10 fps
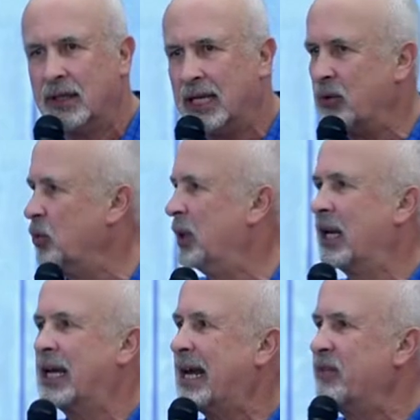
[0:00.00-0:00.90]
It would be
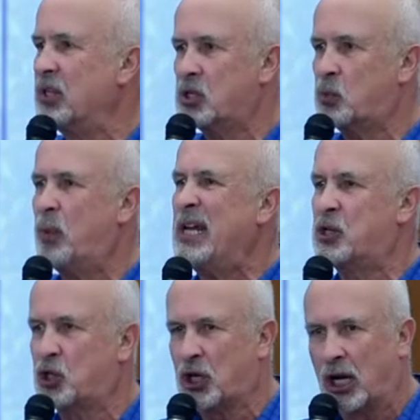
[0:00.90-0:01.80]
like having the space
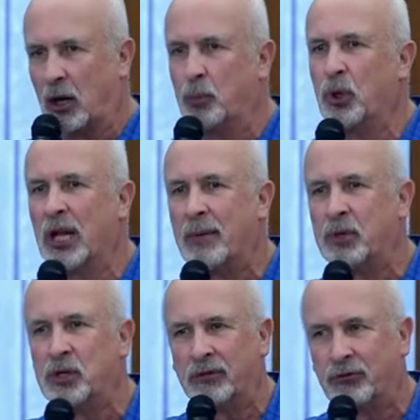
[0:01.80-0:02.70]
shuttle pull up
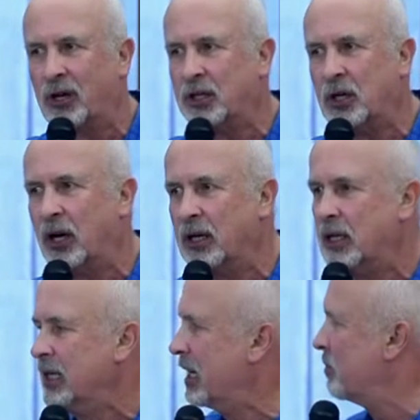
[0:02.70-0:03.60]
in your front yard.
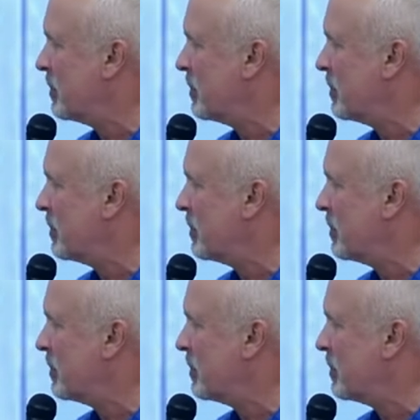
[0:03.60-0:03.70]
It